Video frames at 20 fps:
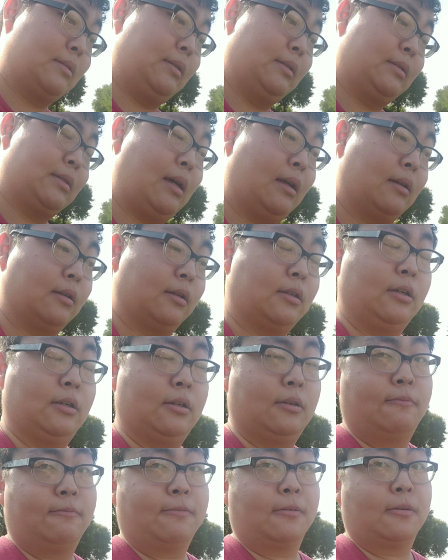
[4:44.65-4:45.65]
is kind of
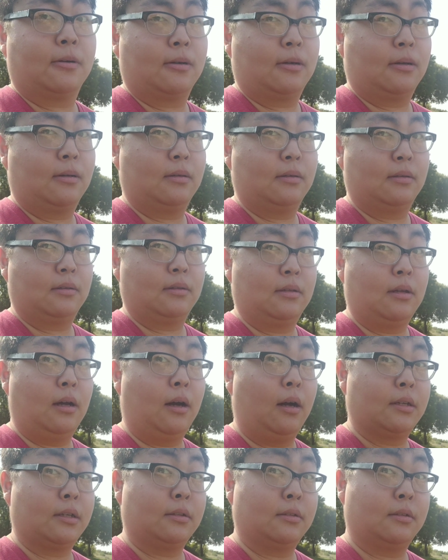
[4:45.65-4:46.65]
good for a
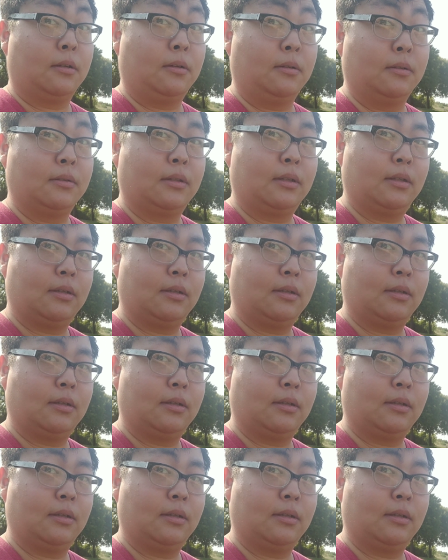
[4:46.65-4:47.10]
non-adult,